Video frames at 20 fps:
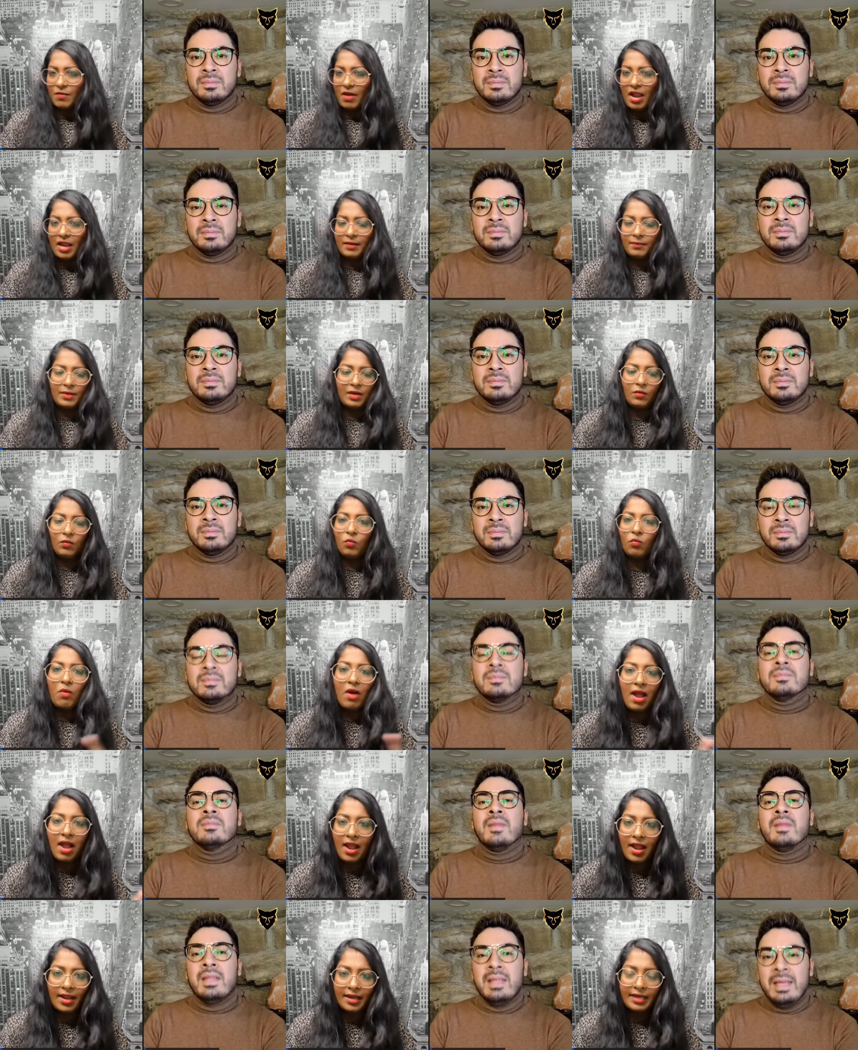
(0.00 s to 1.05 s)
Speaker 1: mine but
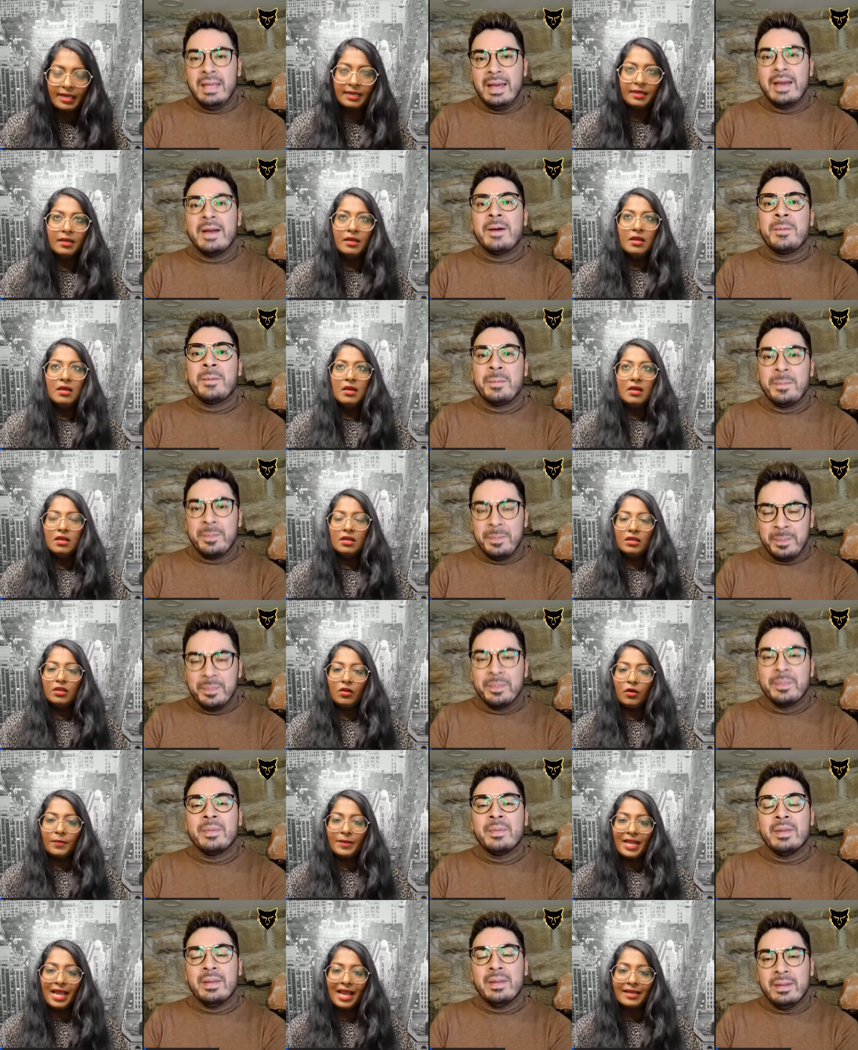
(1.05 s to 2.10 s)
why yeah you
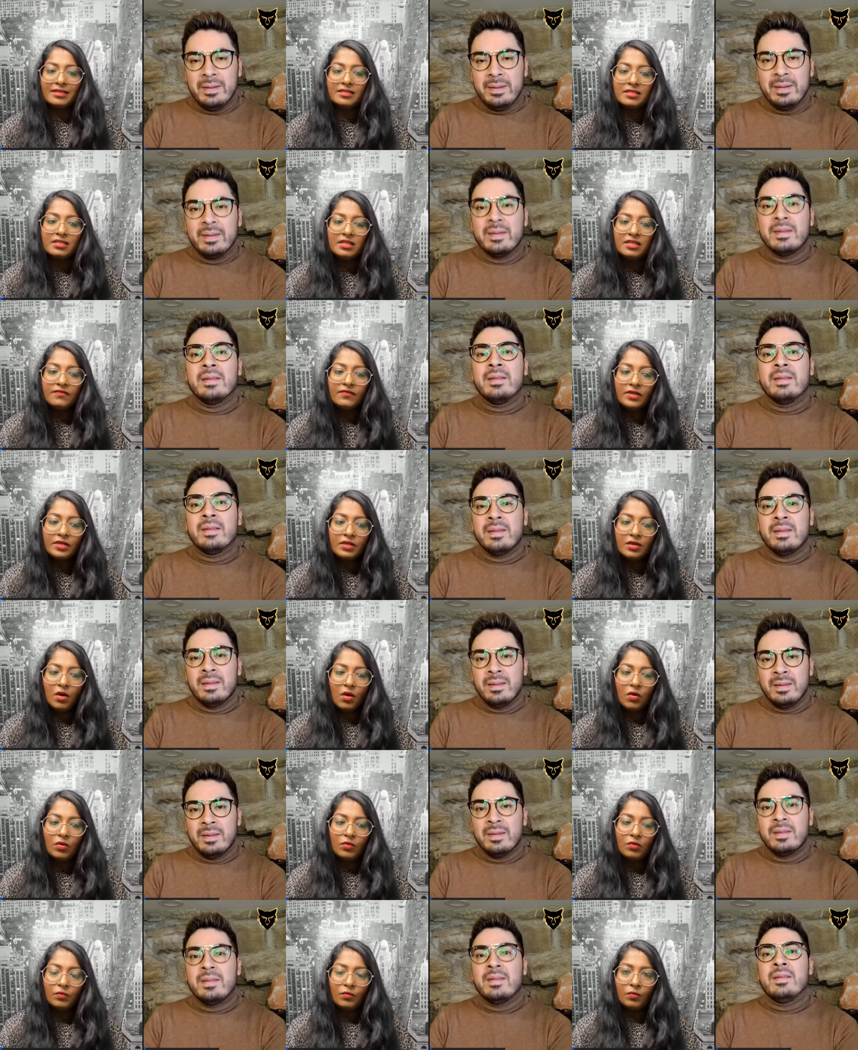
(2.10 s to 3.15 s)
know but i didn't even
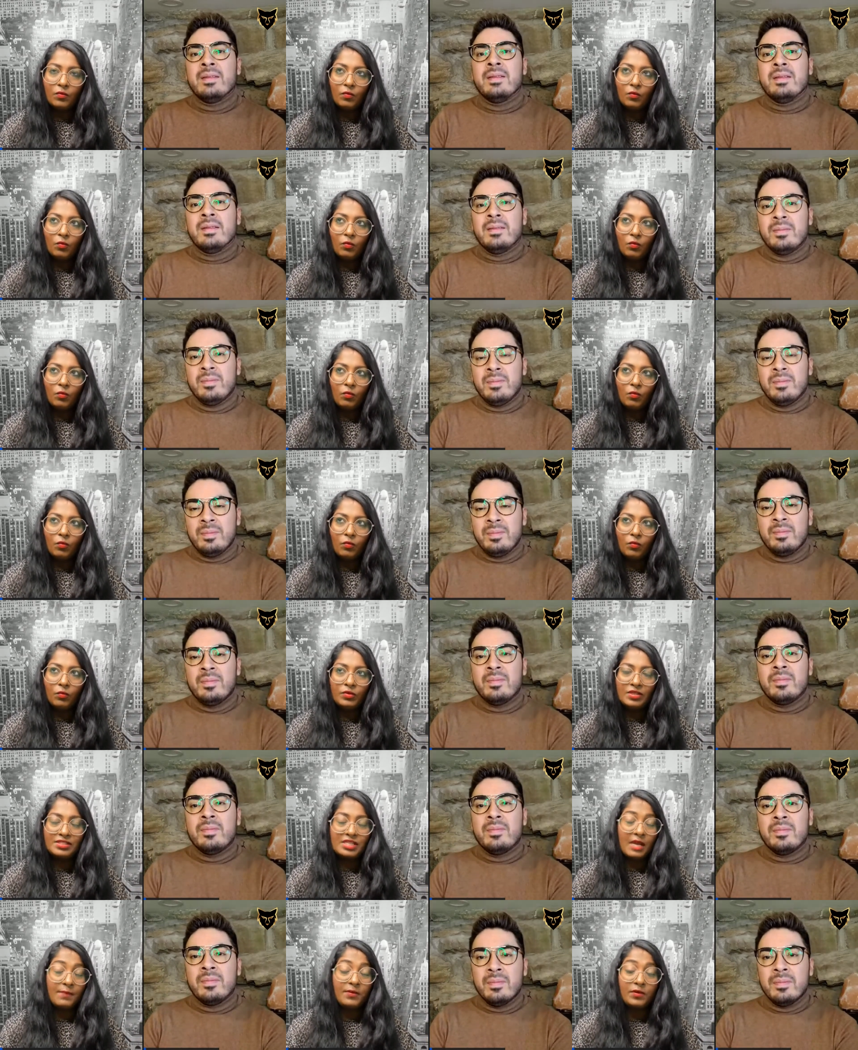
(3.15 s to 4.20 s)
know
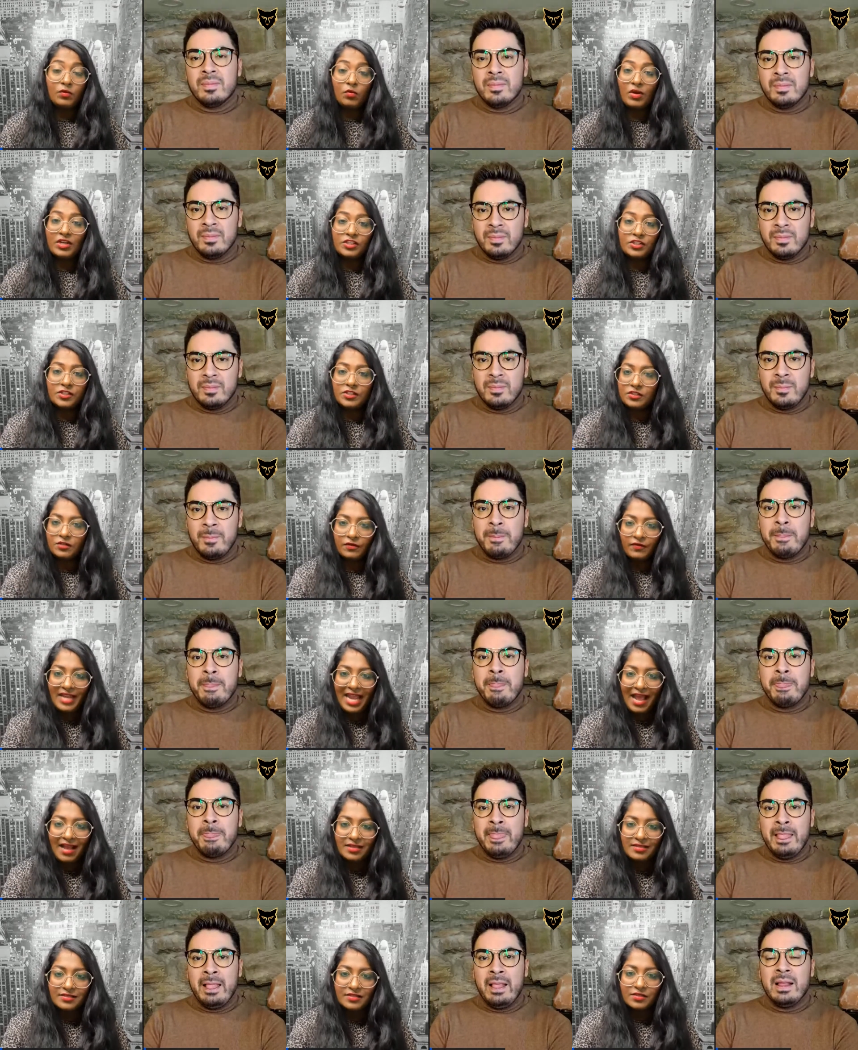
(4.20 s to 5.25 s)
the type of questions to even
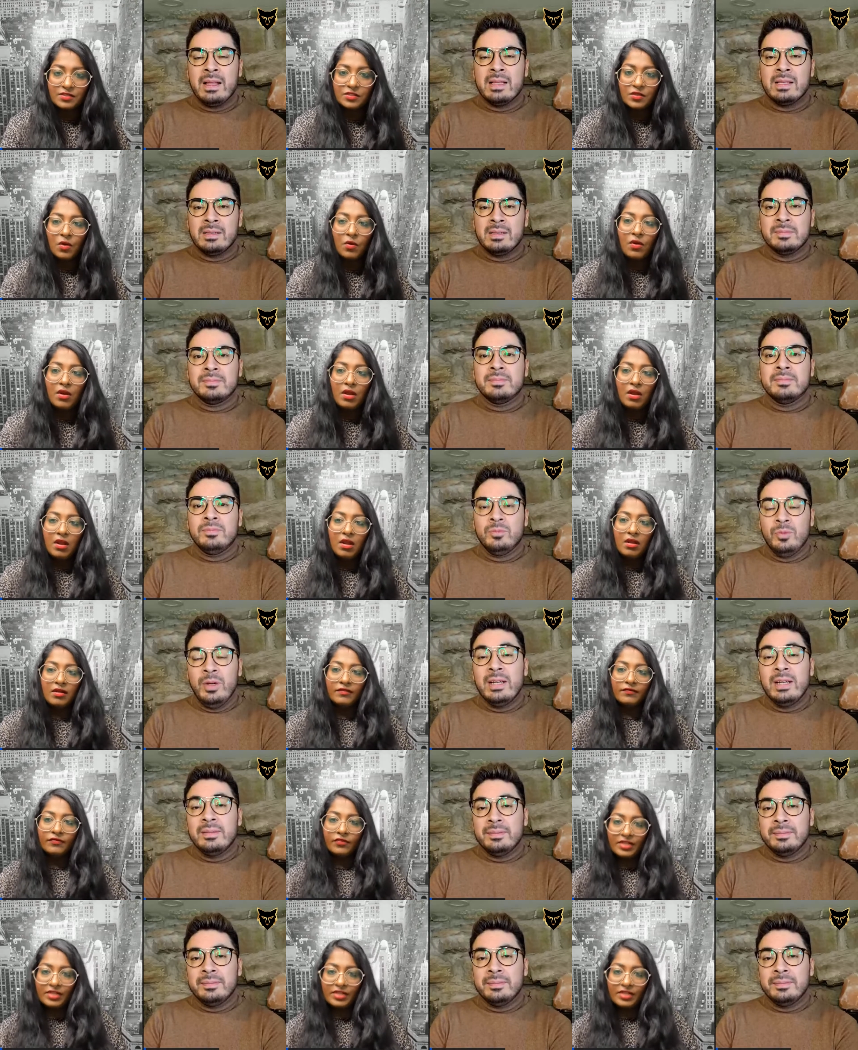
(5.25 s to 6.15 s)
ask so right.